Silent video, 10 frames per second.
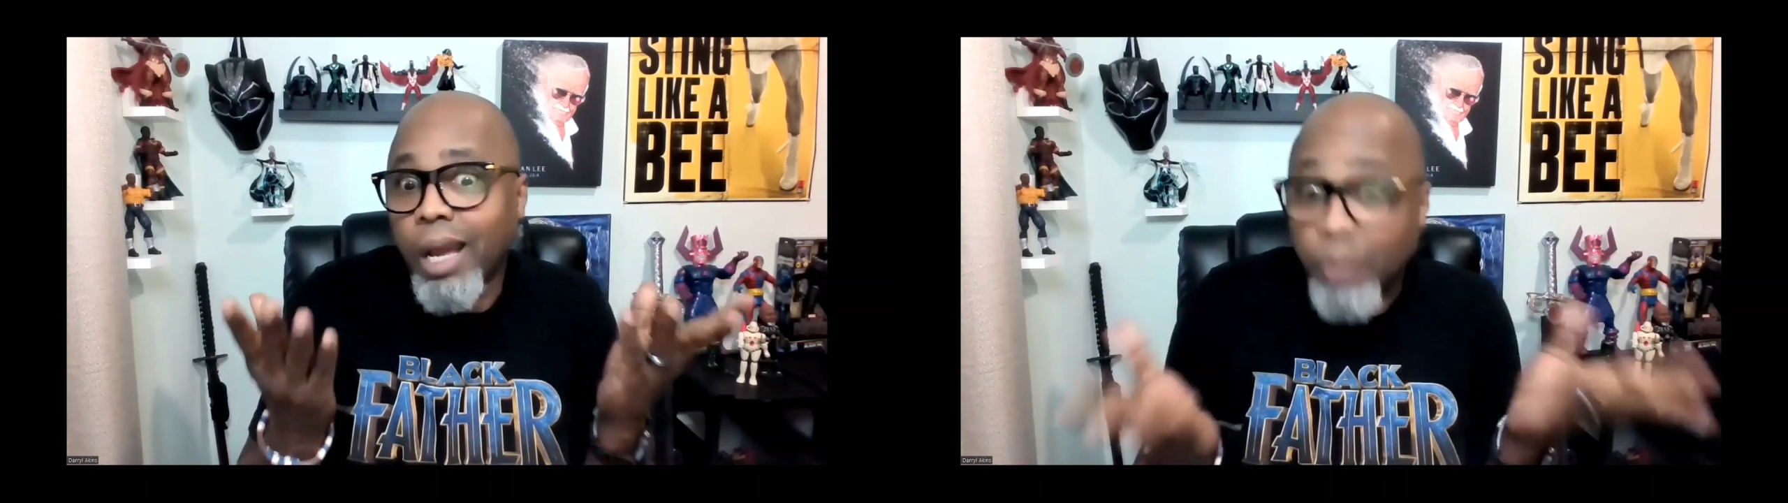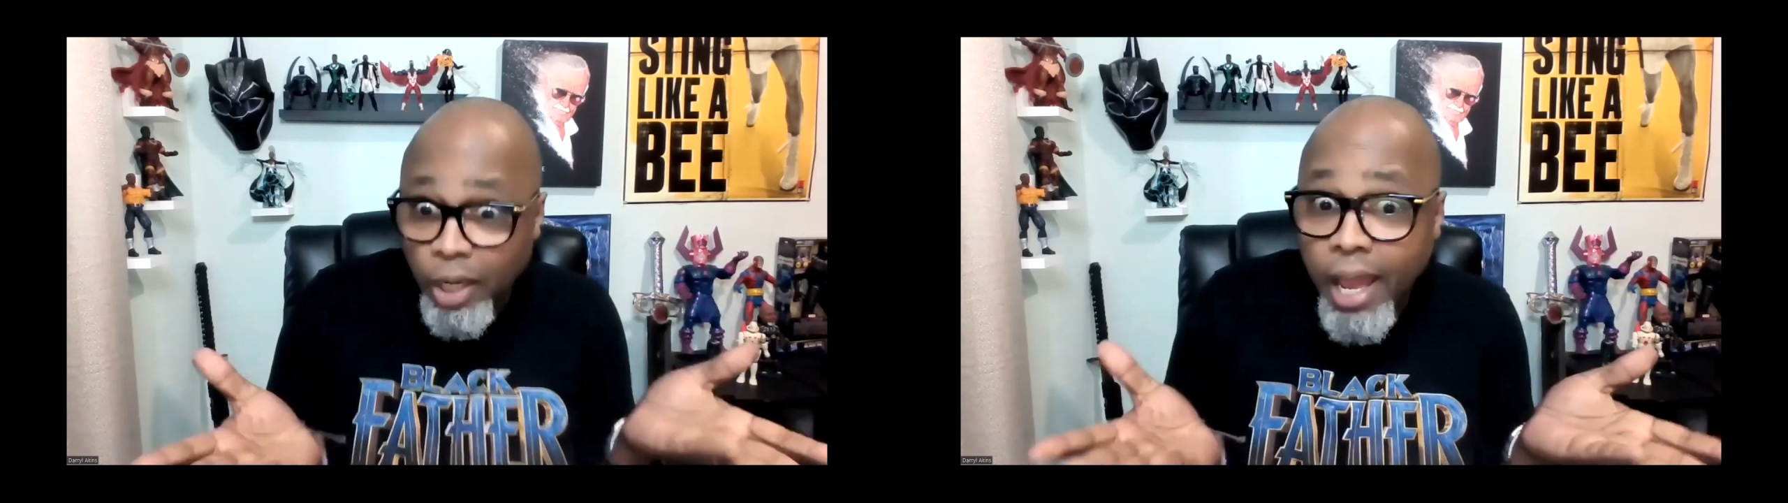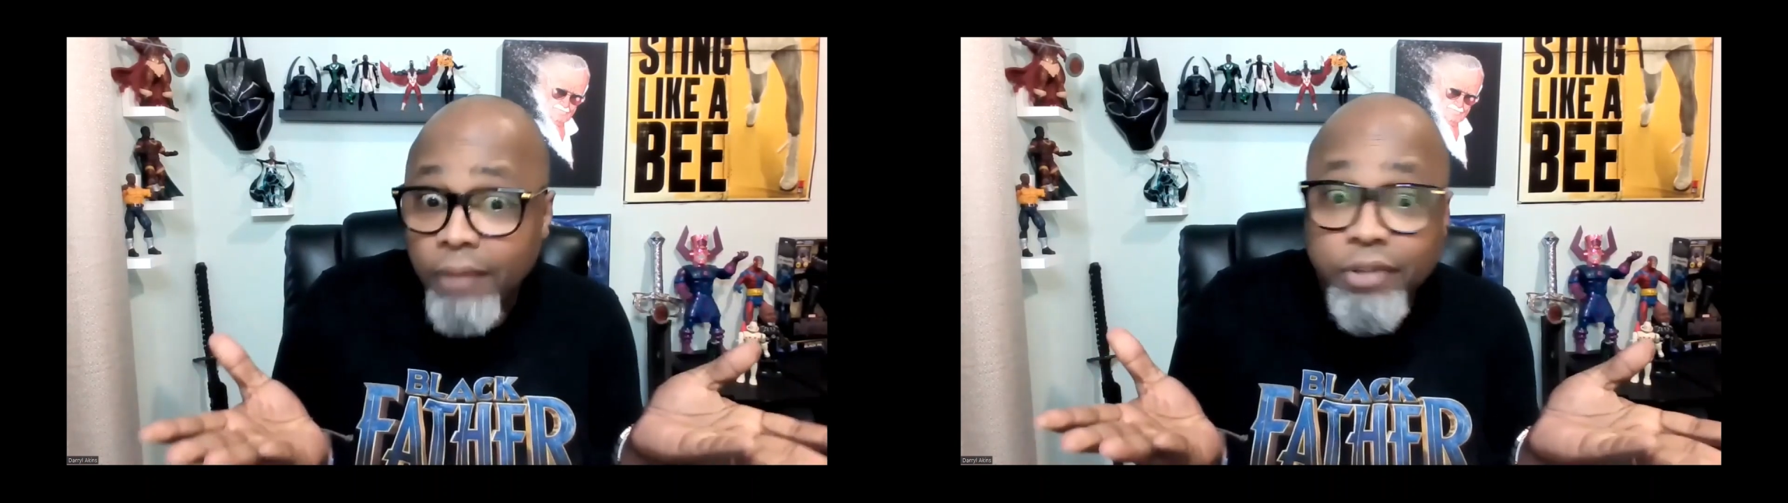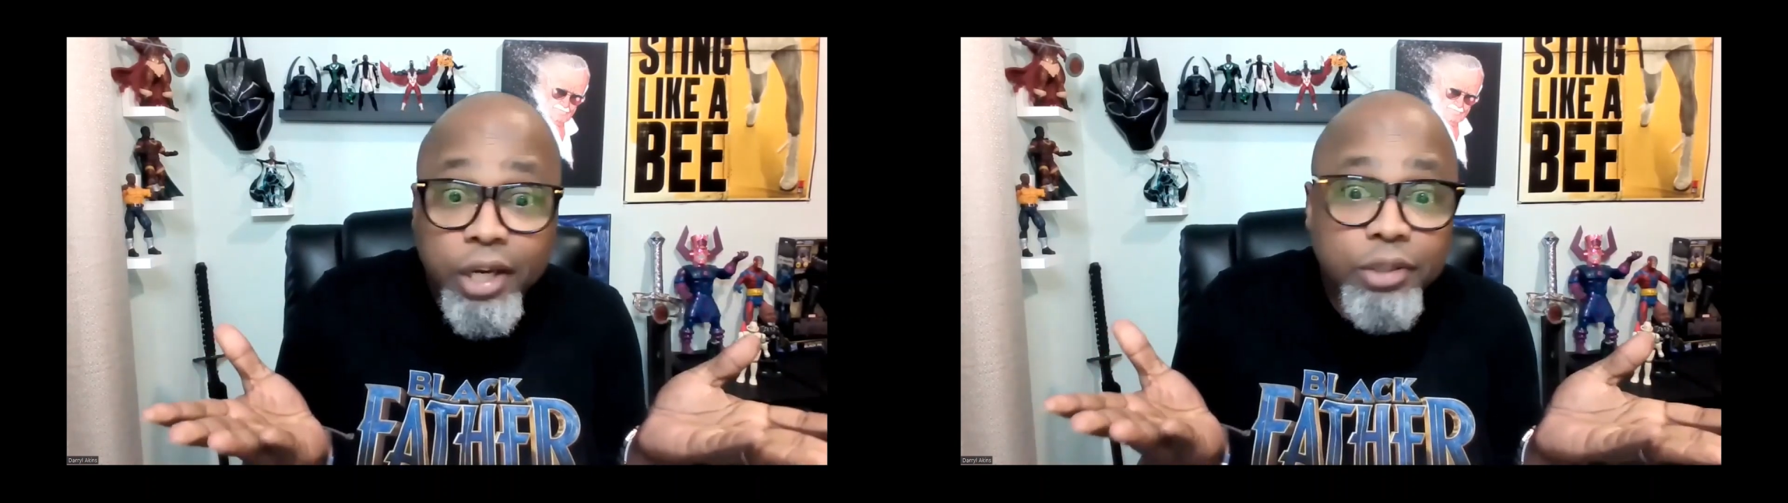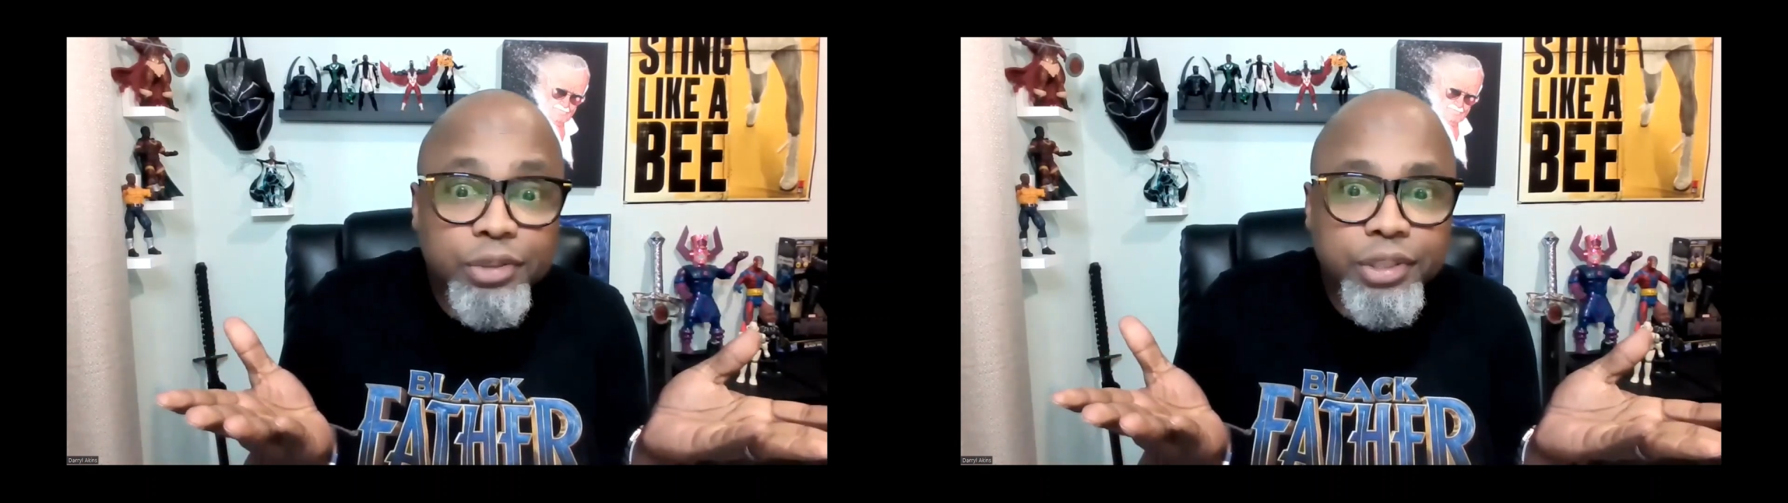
I'm going to have to go